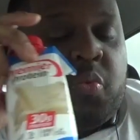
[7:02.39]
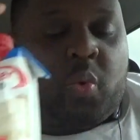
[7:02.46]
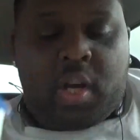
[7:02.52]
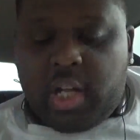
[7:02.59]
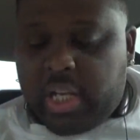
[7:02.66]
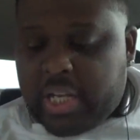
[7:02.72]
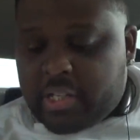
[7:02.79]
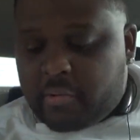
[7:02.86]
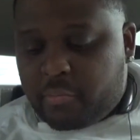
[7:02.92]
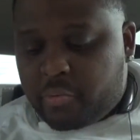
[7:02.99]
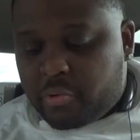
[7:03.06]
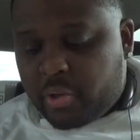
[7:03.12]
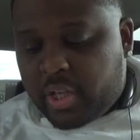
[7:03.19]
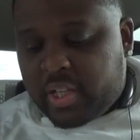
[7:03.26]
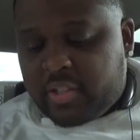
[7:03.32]
well as I'm
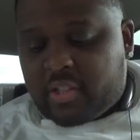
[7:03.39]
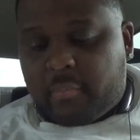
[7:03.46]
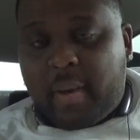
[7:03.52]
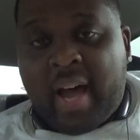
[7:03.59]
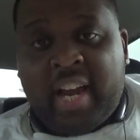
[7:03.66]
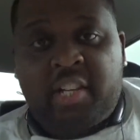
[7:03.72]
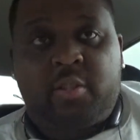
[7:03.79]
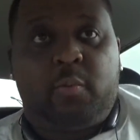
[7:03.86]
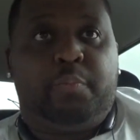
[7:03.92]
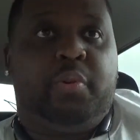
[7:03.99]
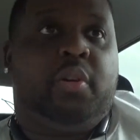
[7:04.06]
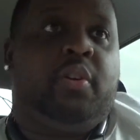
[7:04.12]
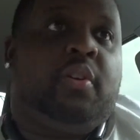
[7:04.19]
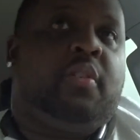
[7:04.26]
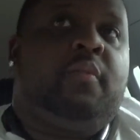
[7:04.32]
drinking some
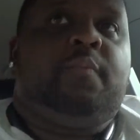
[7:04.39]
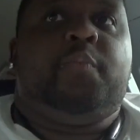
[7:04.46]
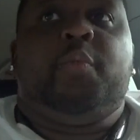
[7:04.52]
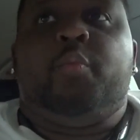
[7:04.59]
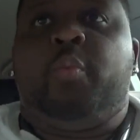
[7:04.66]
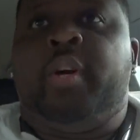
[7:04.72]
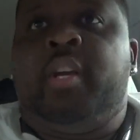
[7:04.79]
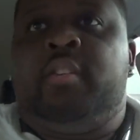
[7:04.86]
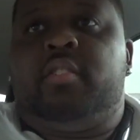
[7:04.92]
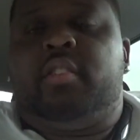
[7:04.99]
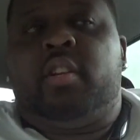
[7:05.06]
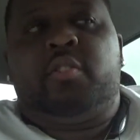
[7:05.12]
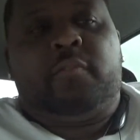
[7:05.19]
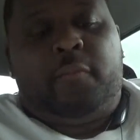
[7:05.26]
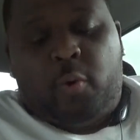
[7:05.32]
Isopure, which
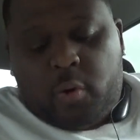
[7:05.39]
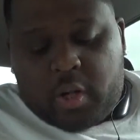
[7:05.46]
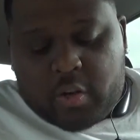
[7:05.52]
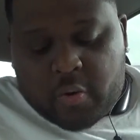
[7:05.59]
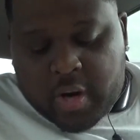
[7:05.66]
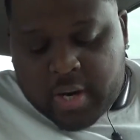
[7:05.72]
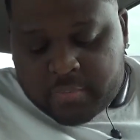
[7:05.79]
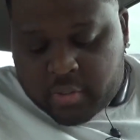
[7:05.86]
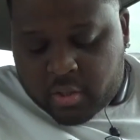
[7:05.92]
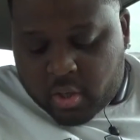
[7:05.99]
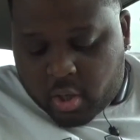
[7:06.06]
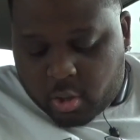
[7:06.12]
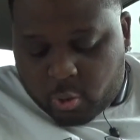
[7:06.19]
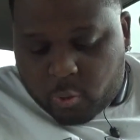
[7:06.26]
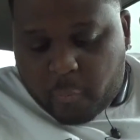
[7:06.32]
there's 40 grams in the
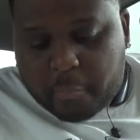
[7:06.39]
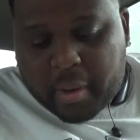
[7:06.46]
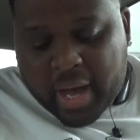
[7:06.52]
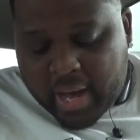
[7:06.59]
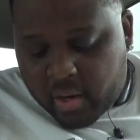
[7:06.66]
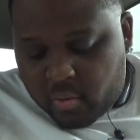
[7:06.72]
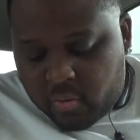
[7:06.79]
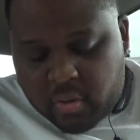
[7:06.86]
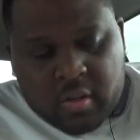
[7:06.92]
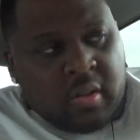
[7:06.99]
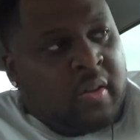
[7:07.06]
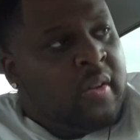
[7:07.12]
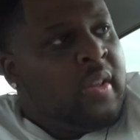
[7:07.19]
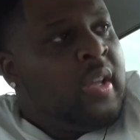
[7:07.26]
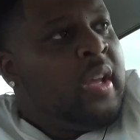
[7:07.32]
whole bottle.
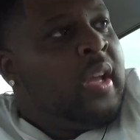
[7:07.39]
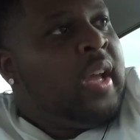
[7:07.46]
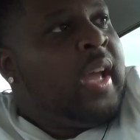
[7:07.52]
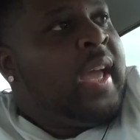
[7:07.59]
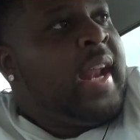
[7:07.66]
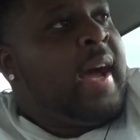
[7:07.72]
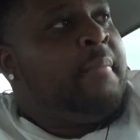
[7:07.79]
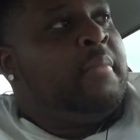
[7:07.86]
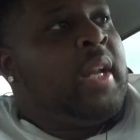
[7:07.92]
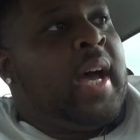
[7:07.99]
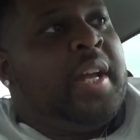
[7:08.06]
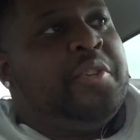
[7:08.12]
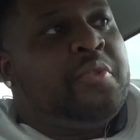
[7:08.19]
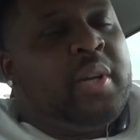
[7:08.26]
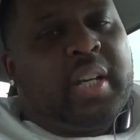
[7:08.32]
And I'm
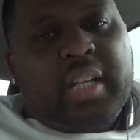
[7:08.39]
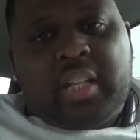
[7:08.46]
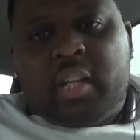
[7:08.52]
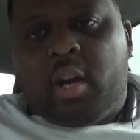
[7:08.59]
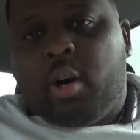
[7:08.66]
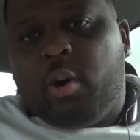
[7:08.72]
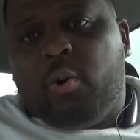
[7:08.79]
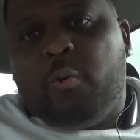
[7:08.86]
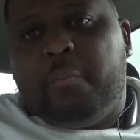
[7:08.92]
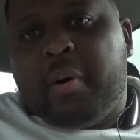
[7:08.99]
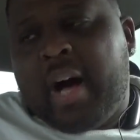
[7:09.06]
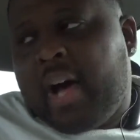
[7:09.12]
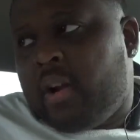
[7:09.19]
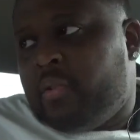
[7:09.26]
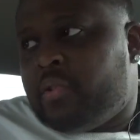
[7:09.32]
not drinking the whole
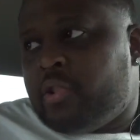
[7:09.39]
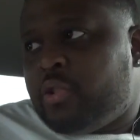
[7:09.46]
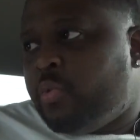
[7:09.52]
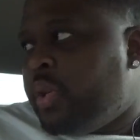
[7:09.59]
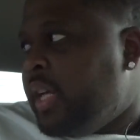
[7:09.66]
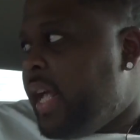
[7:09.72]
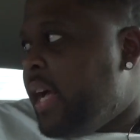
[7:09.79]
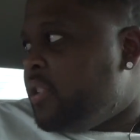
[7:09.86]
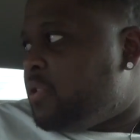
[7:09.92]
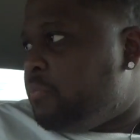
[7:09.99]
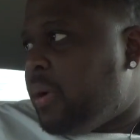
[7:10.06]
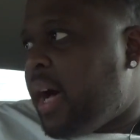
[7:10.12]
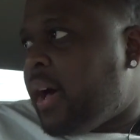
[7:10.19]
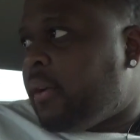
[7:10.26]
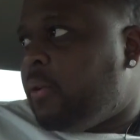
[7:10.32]
bottle. It's a 20-ounce
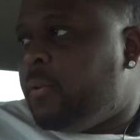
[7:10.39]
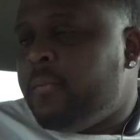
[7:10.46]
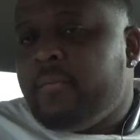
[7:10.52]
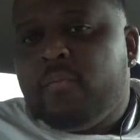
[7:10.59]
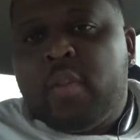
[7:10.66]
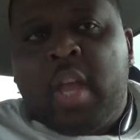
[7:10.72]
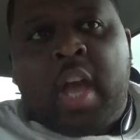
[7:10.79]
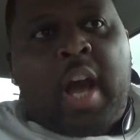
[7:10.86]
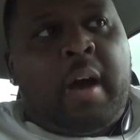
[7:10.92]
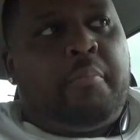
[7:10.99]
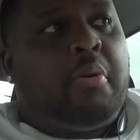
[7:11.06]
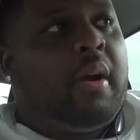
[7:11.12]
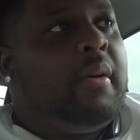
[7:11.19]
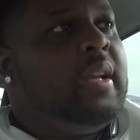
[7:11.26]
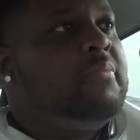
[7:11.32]
bottle.
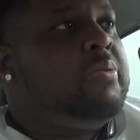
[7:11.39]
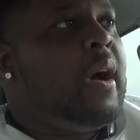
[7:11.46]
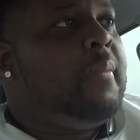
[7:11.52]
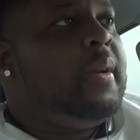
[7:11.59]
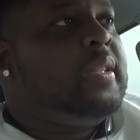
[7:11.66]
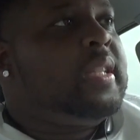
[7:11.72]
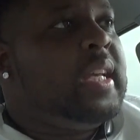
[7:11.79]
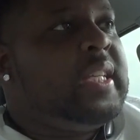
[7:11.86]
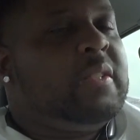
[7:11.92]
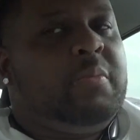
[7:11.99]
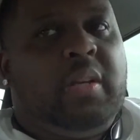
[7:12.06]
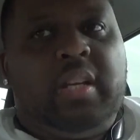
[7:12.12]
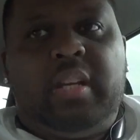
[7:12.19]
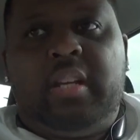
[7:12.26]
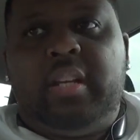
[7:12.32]
It probably takes
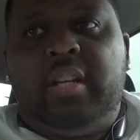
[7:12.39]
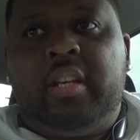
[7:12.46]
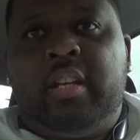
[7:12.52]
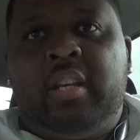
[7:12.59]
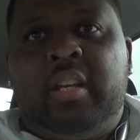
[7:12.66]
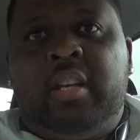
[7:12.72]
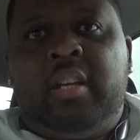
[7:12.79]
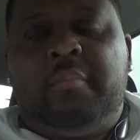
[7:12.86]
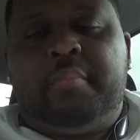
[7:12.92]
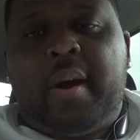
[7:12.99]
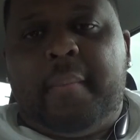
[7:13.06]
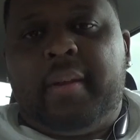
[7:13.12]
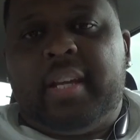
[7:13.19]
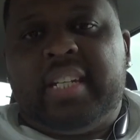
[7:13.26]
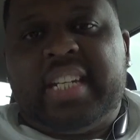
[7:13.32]
me
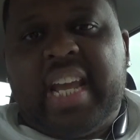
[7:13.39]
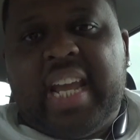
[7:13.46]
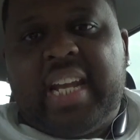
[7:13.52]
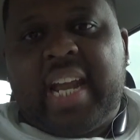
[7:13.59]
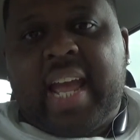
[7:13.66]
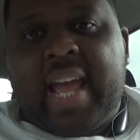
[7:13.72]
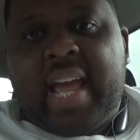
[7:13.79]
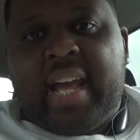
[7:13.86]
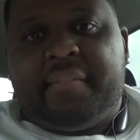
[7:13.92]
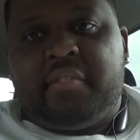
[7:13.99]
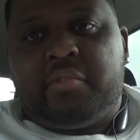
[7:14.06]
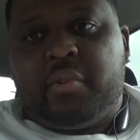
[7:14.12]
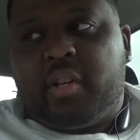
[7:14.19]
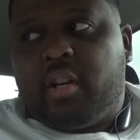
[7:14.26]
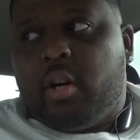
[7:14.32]
a day and a half to
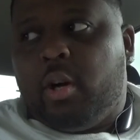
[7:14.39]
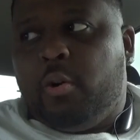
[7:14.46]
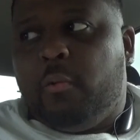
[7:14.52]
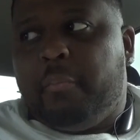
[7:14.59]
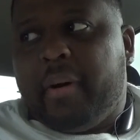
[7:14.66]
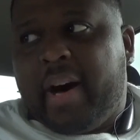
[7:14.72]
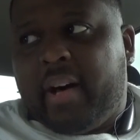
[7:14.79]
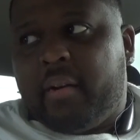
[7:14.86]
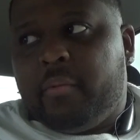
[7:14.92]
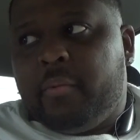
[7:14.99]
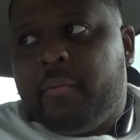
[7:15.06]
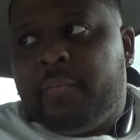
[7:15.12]
drink a whole bottle.